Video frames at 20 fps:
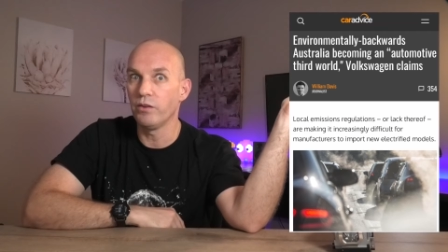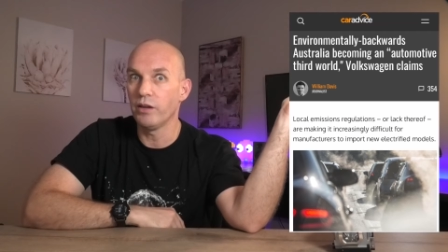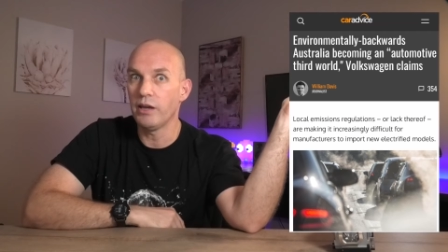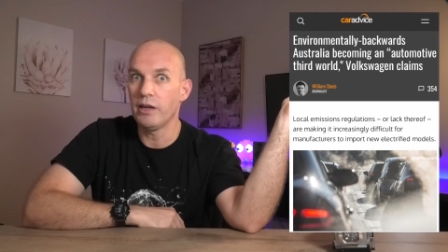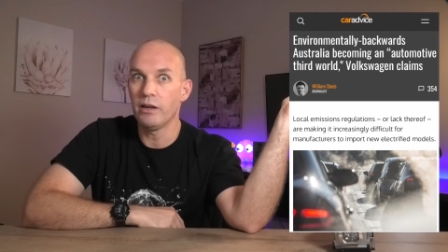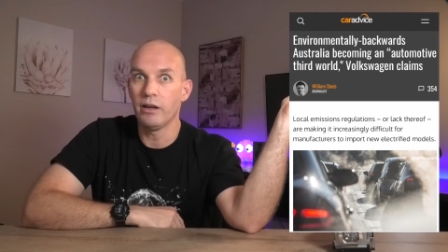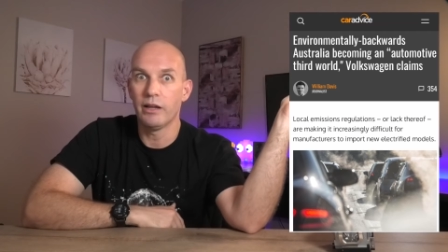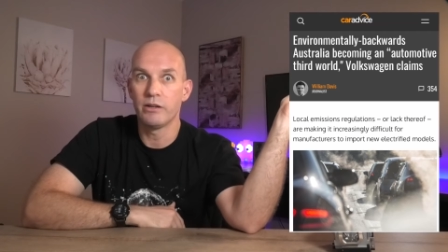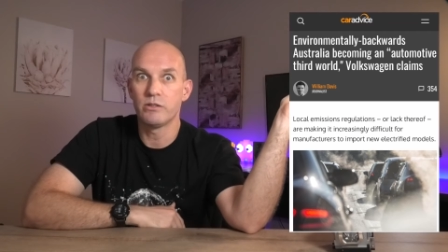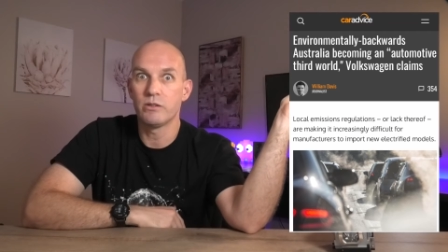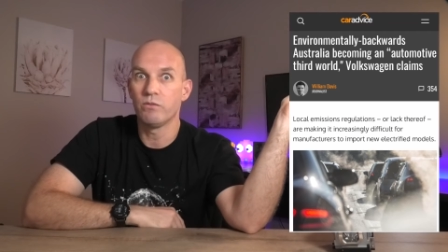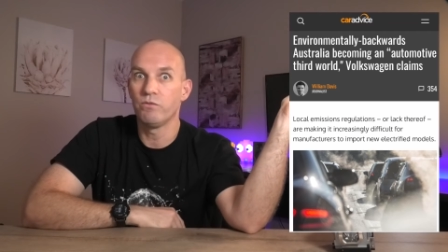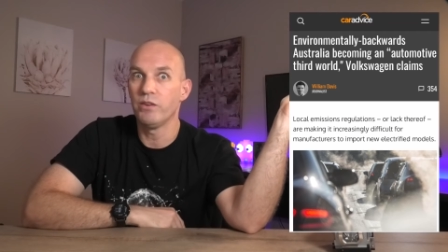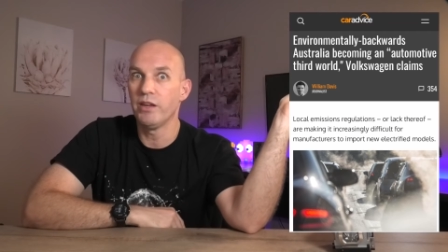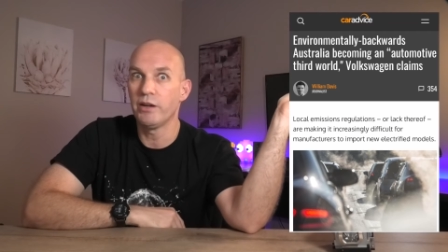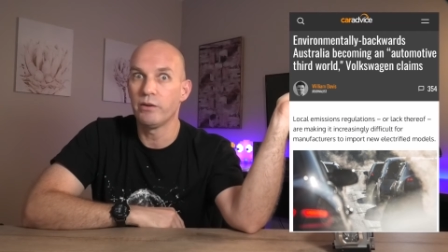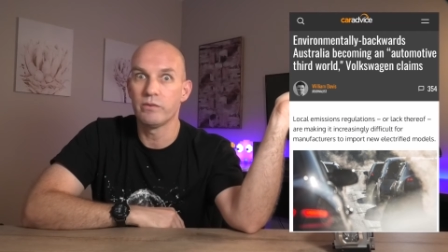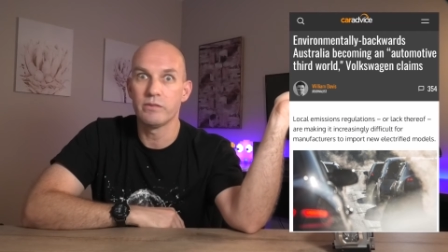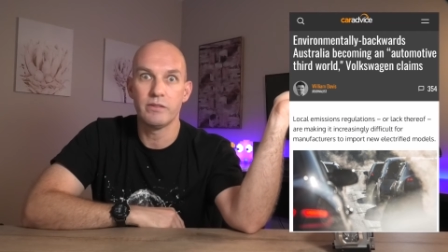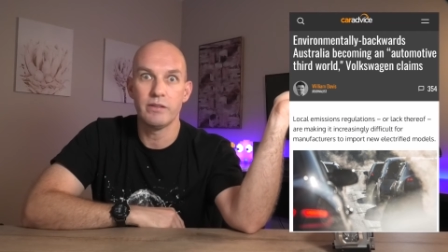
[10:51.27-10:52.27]
electric
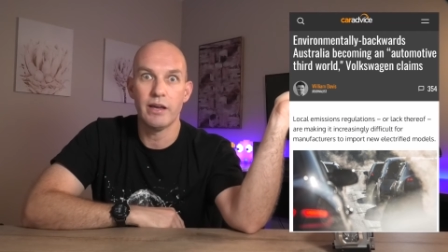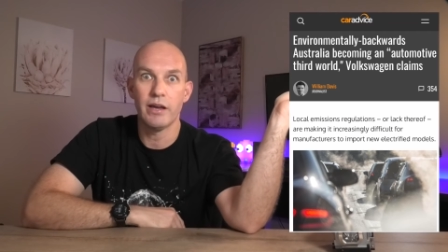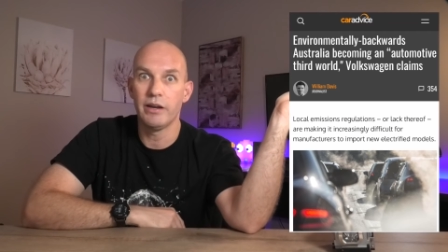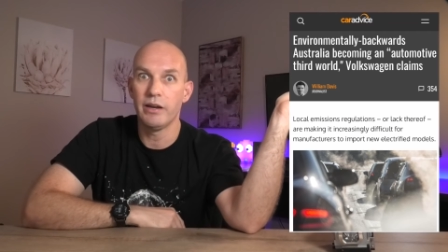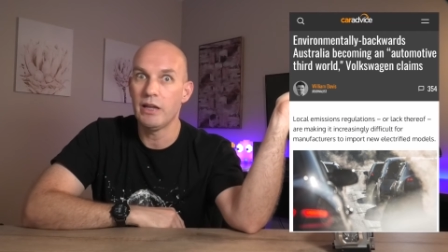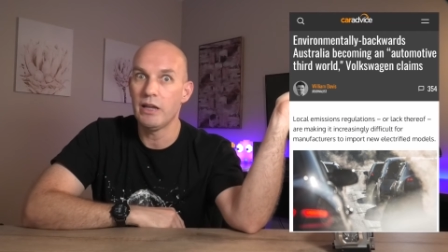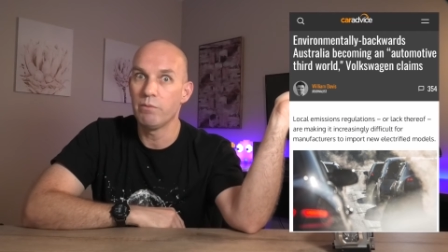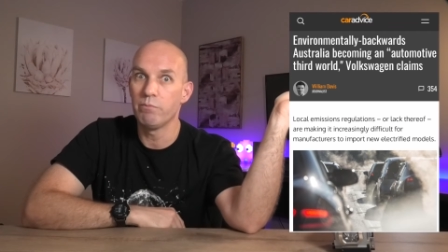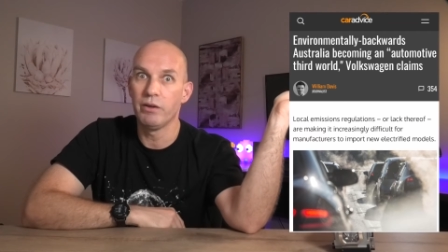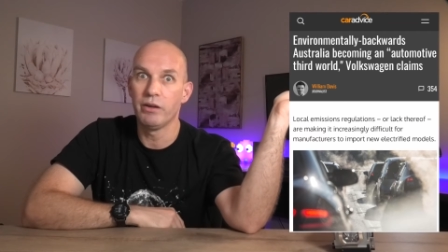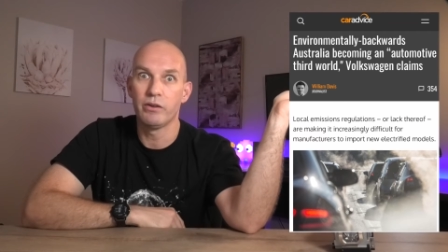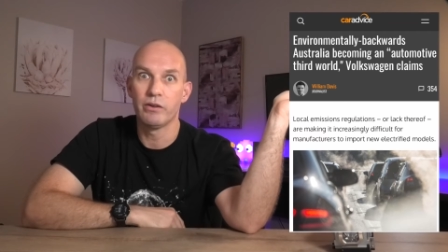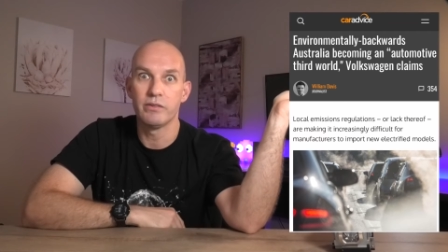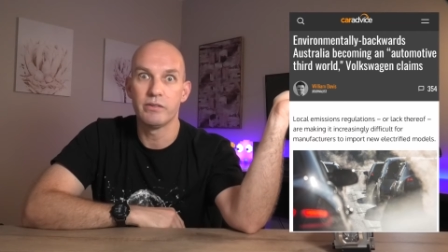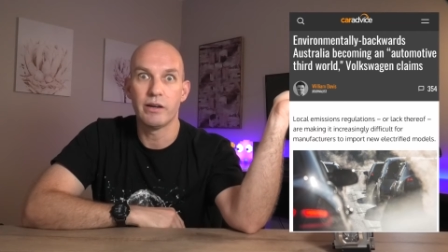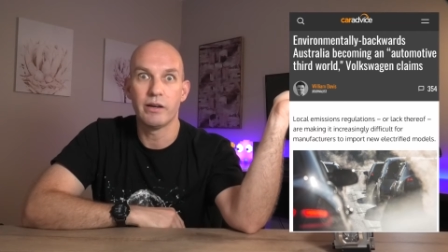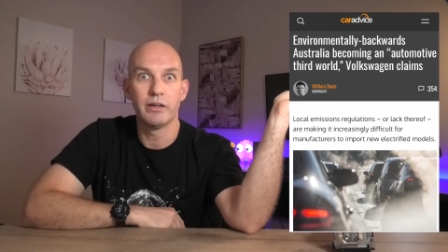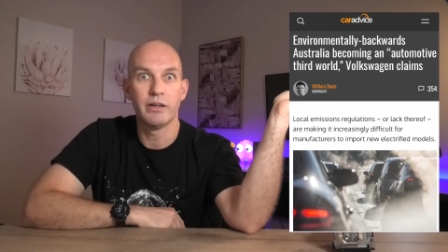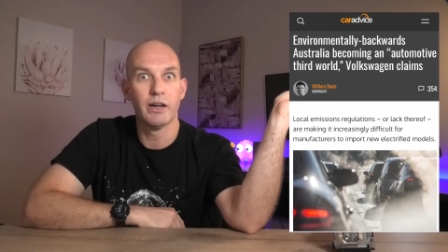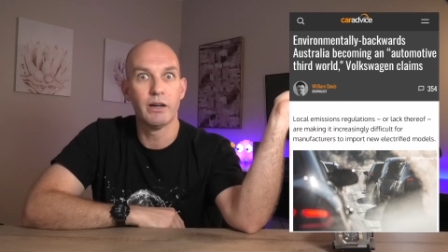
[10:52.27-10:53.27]
vehicles down here because
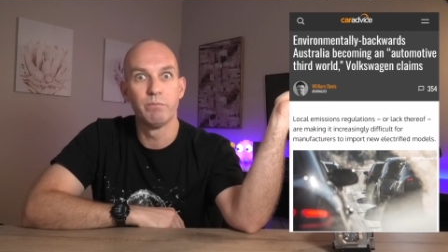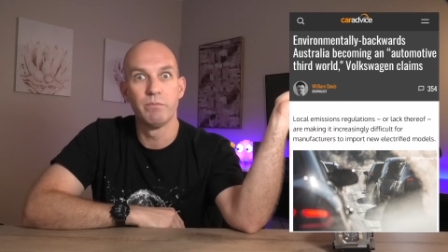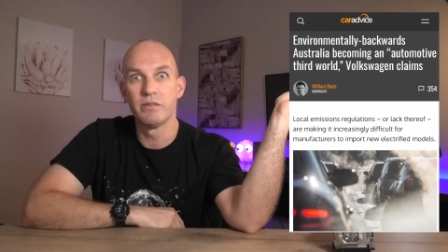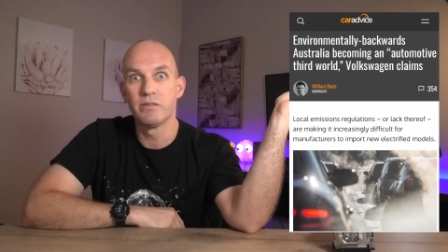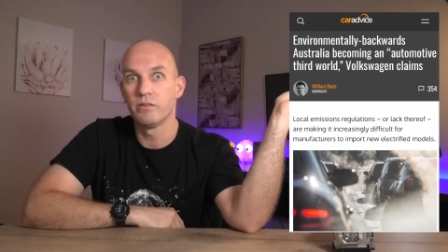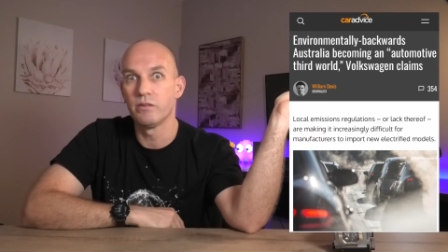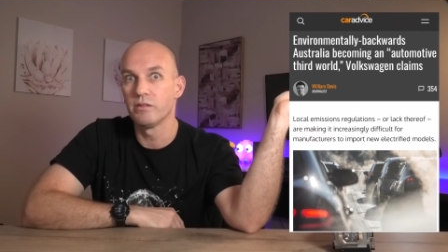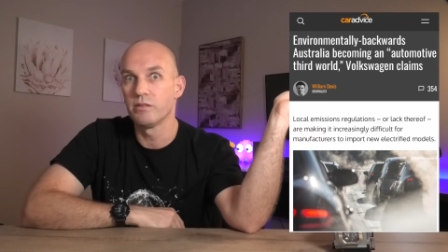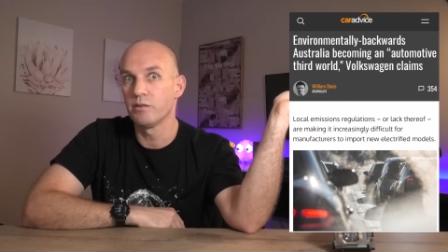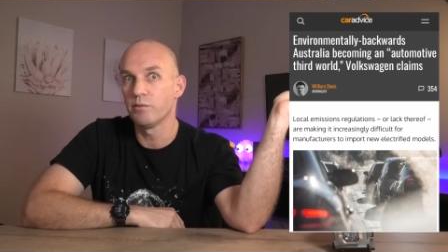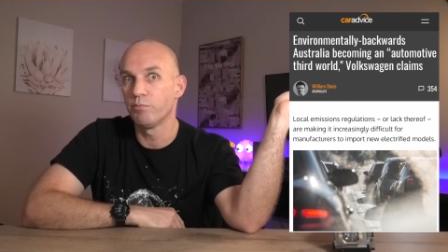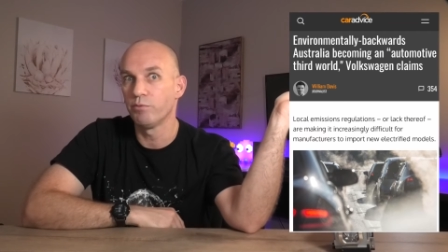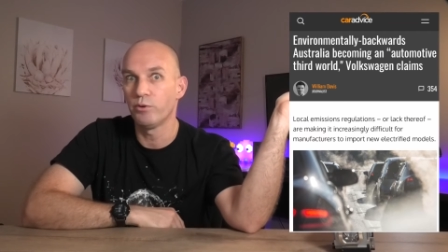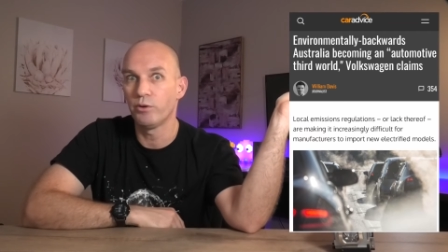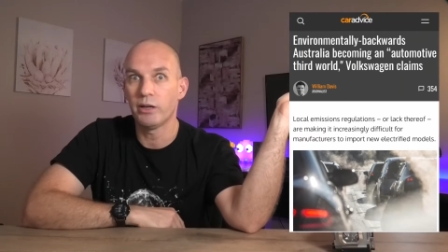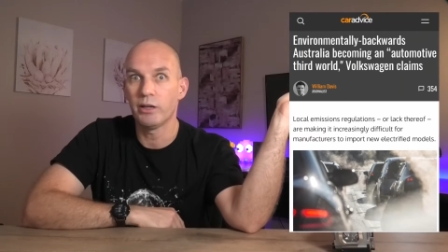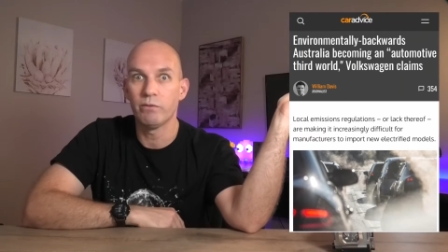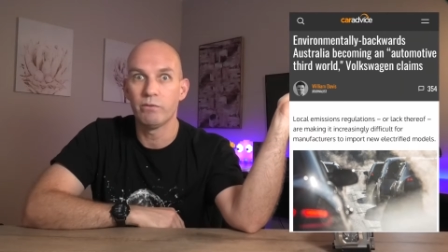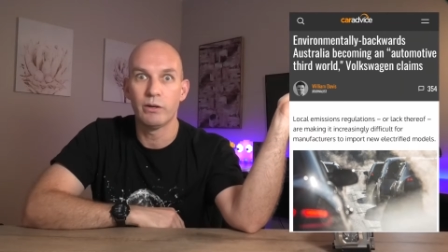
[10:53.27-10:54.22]
our government's not supportive